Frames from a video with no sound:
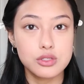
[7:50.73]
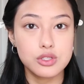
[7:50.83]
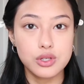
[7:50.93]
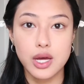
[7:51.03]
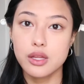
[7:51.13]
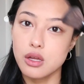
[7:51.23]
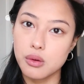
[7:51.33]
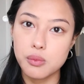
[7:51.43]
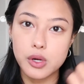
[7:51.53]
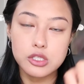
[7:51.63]
So now that
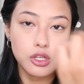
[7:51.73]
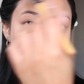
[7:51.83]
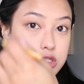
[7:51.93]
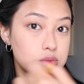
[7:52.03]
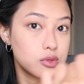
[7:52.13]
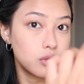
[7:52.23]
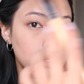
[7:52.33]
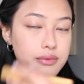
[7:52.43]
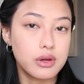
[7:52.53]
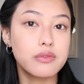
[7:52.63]
your brush can go
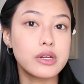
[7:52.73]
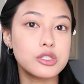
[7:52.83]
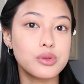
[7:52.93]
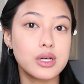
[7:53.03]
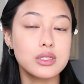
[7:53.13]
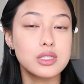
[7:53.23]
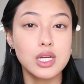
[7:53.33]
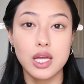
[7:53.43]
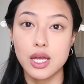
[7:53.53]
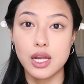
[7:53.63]
smoothly over your face without
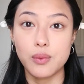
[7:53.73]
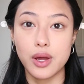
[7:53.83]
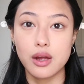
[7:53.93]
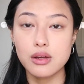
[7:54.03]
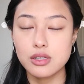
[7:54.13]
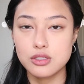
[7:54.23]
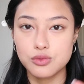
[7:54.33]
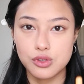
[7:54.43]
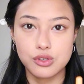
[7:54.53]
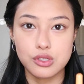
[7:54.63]
sticking anywhere,
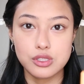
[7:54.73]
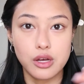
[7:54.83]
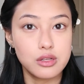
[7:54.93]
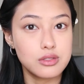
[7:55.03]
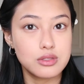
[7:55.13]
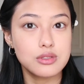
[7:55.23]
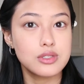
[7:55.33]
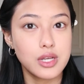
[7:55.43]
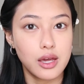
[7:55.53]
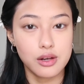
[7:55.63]
so you can tell it's
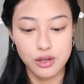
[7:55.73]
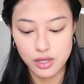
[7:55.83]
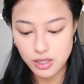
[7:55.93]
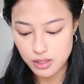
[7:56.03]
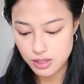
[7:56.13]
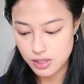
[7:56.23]
set and good,